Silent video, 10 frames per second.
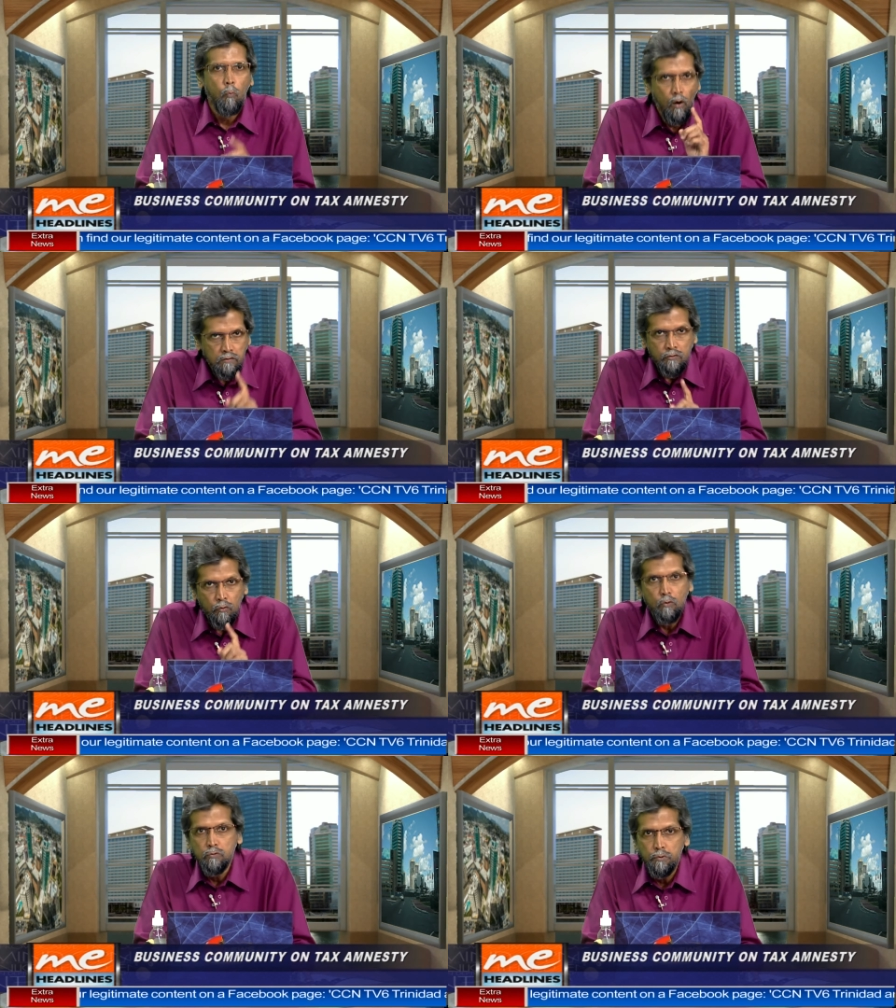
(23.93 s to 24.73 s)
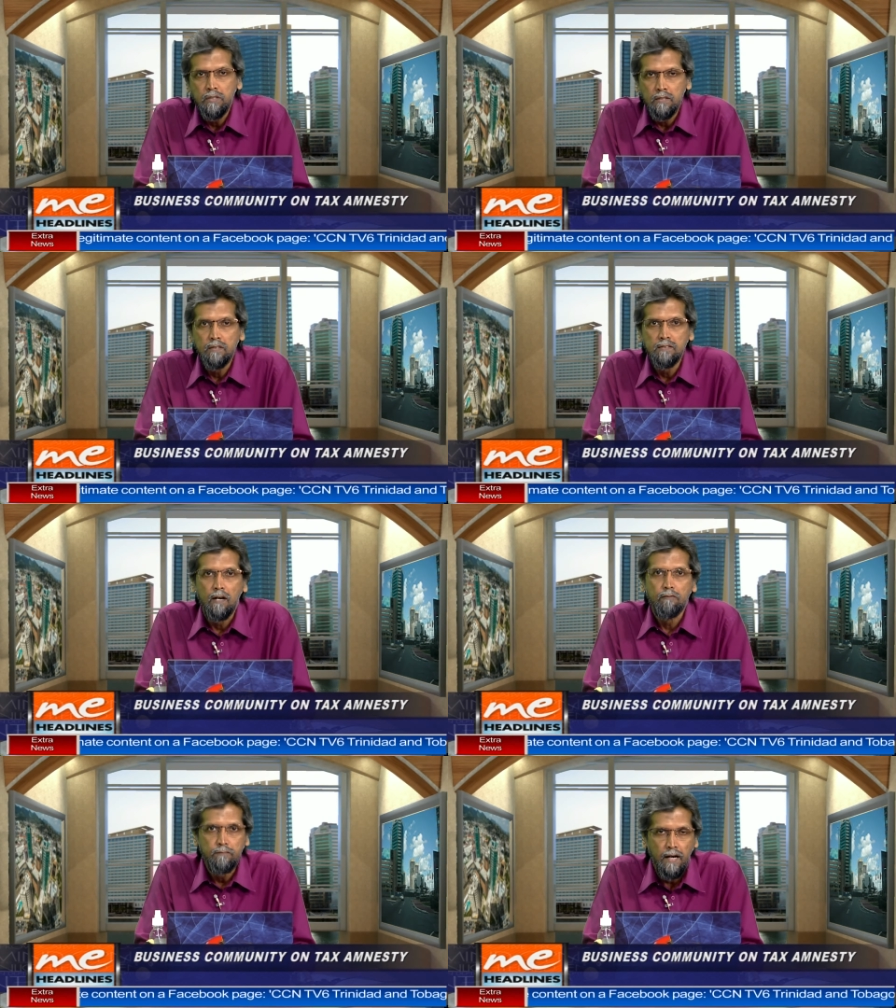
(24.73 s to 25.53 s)
Once those returns
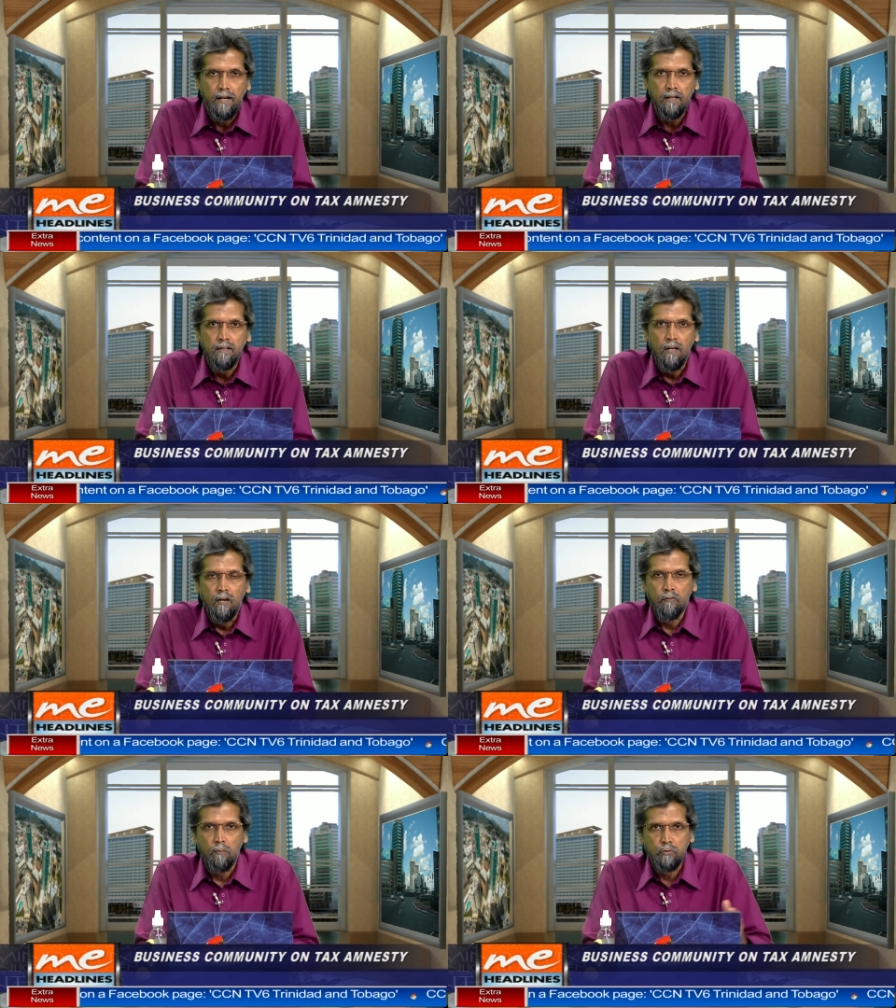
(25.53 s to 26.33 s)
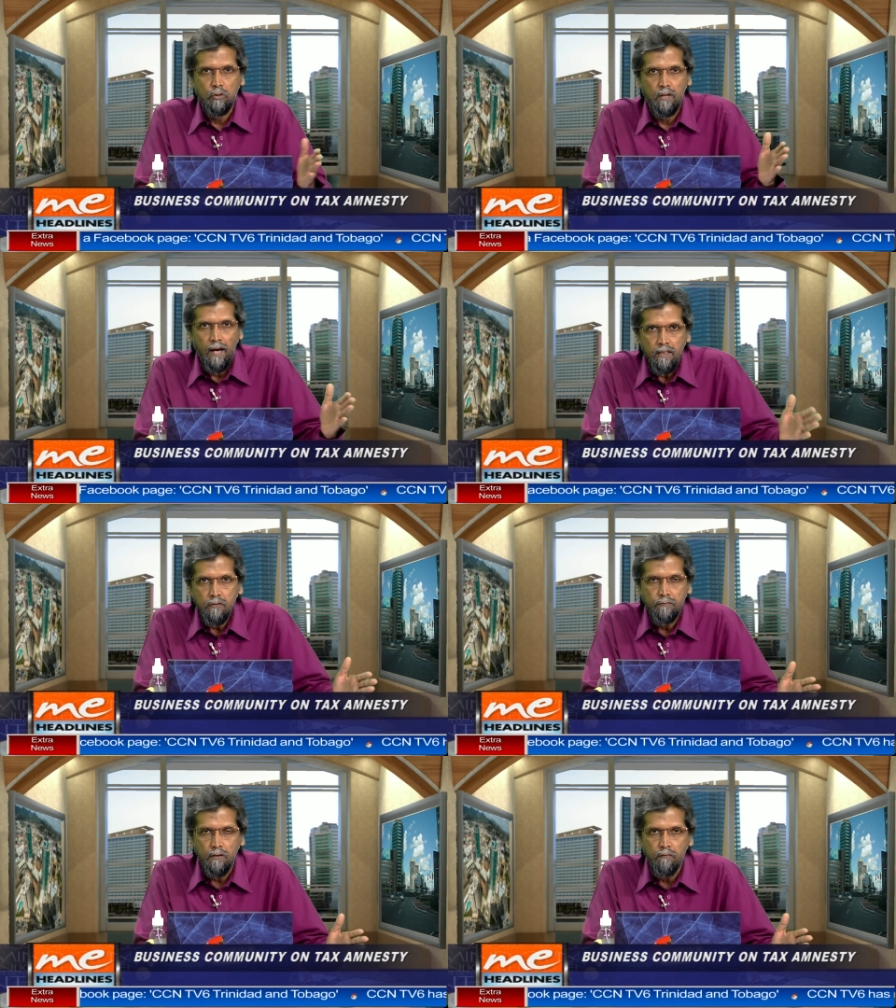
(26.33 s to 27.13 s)
are filed from July the
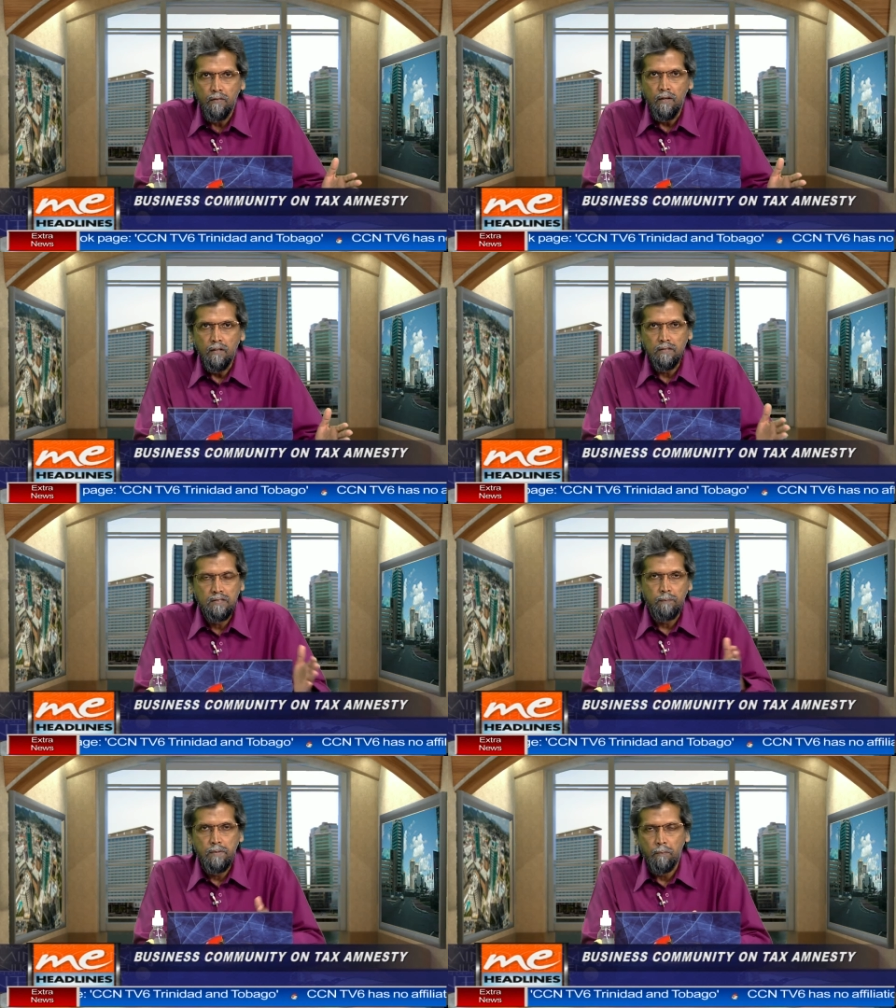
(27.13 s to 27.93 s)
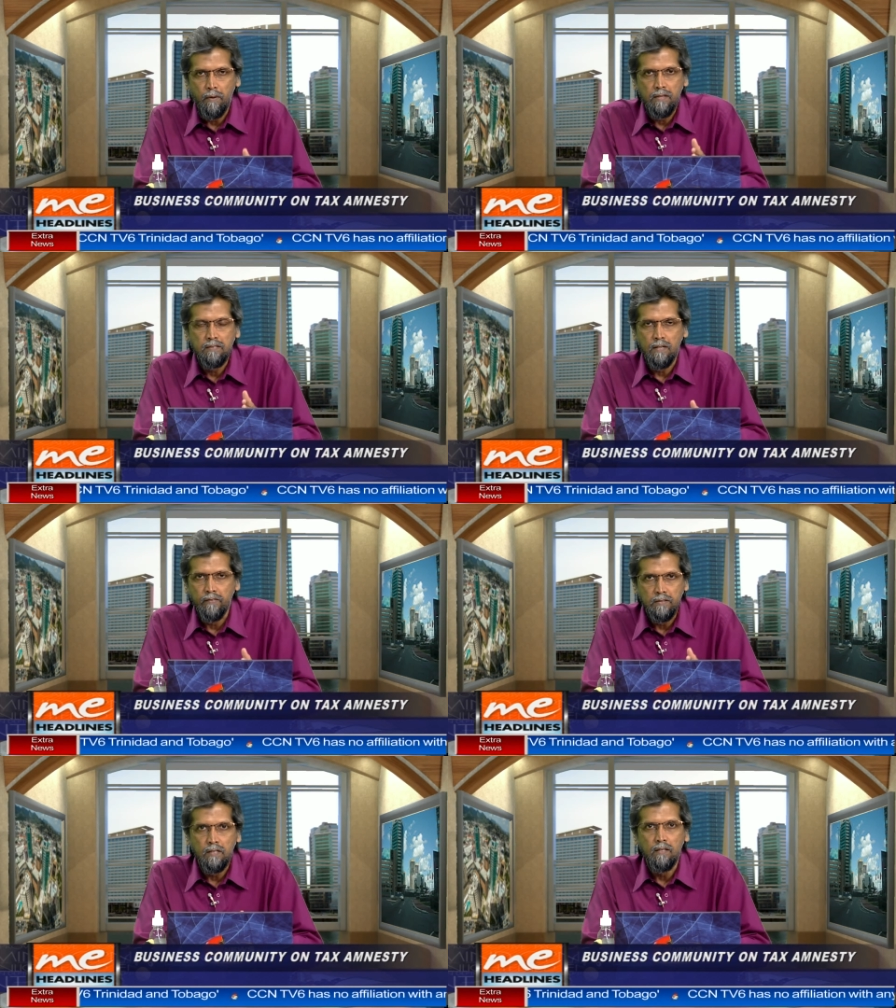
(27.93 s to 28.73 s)
5th to September the
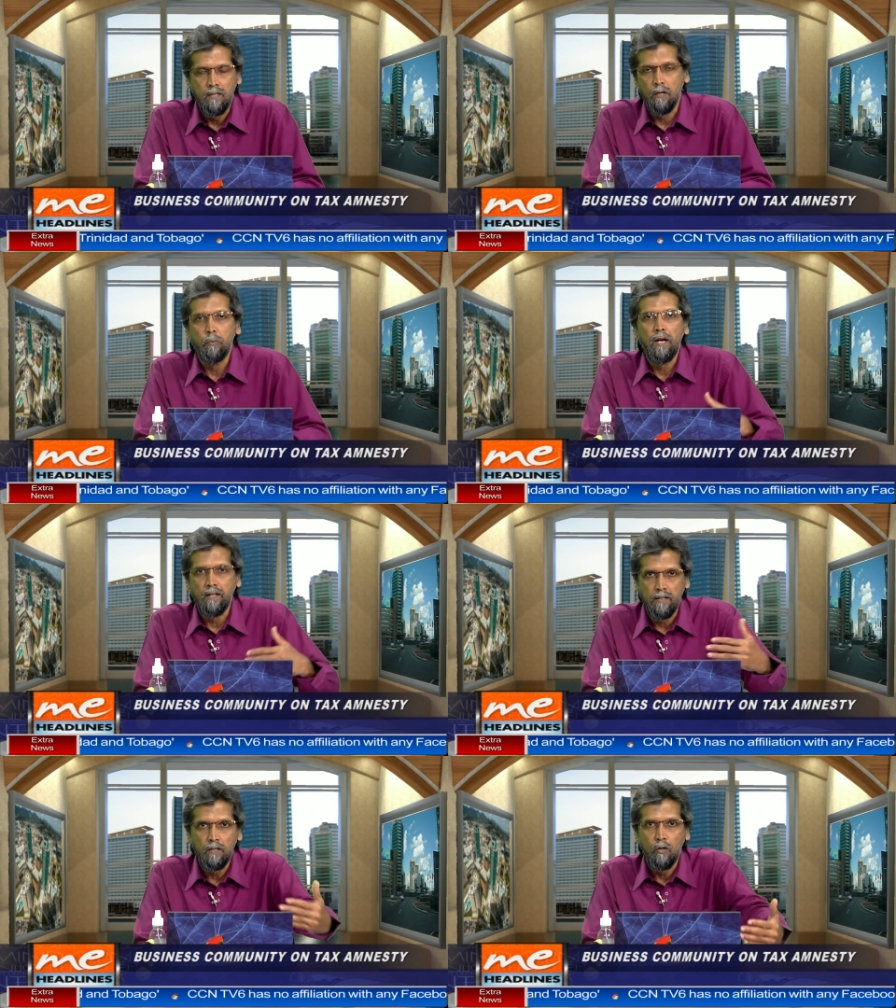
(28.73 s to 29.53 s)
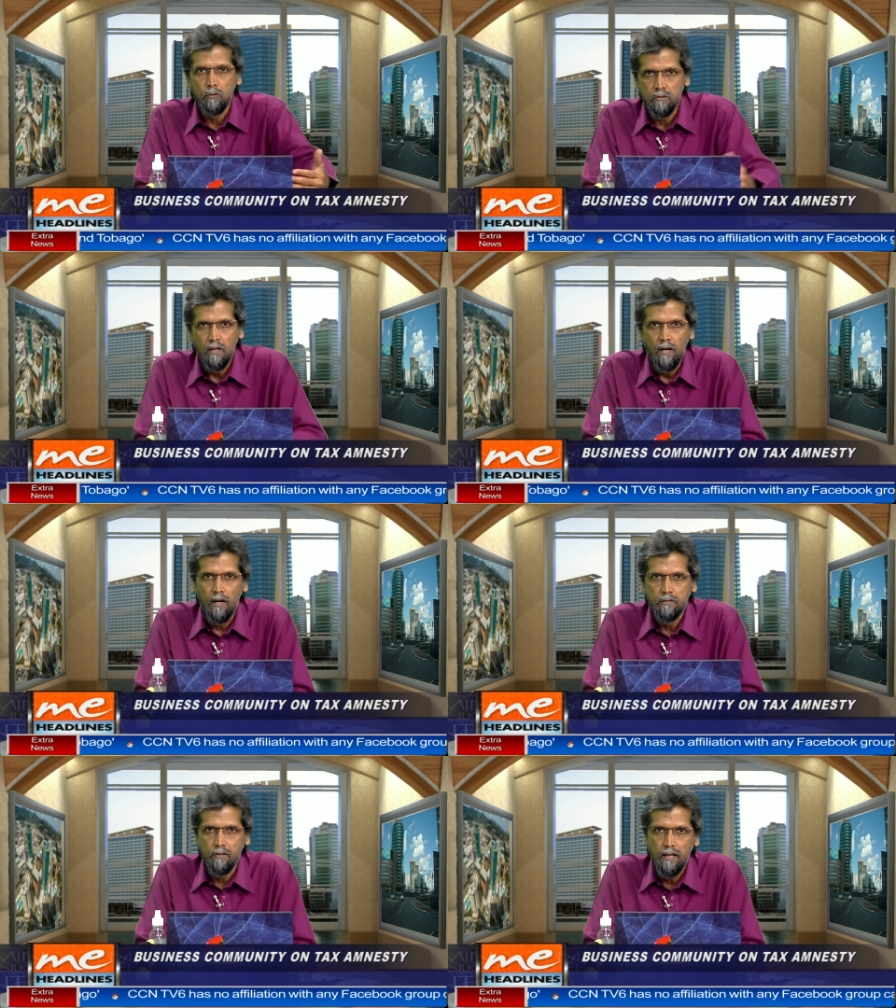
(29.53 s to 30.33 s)
17th, and we're getting close uh,
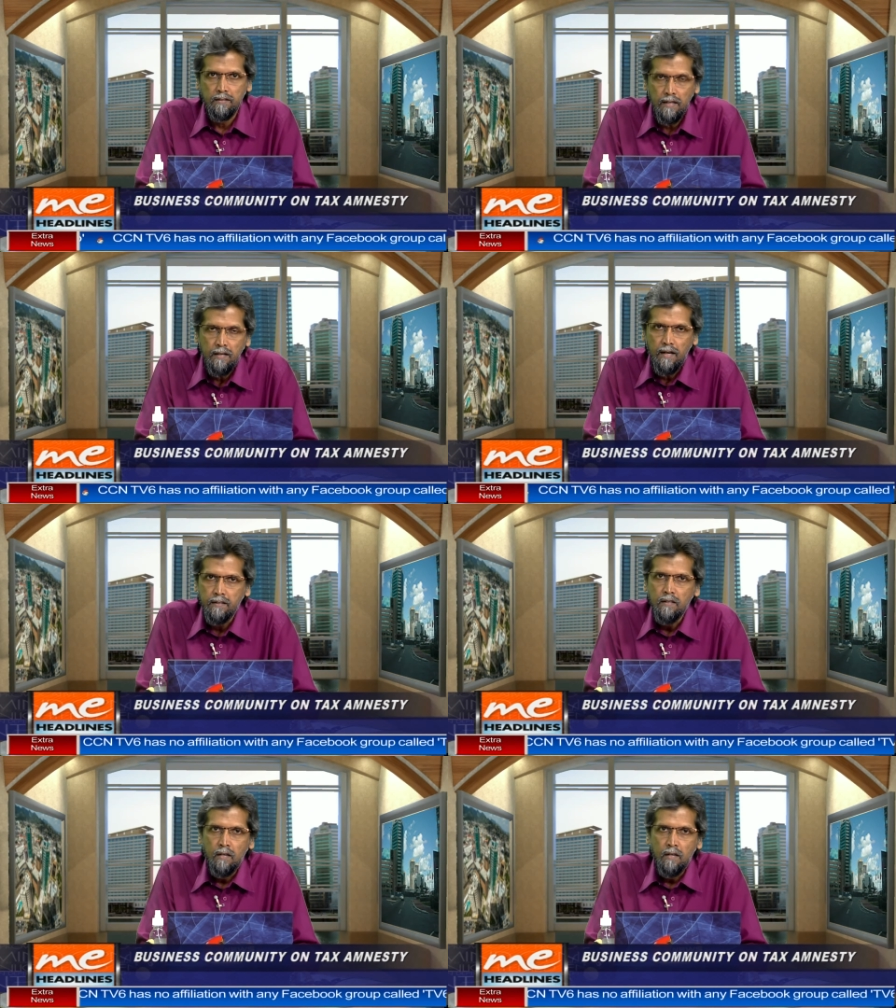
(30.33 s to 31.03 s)
to that deadline.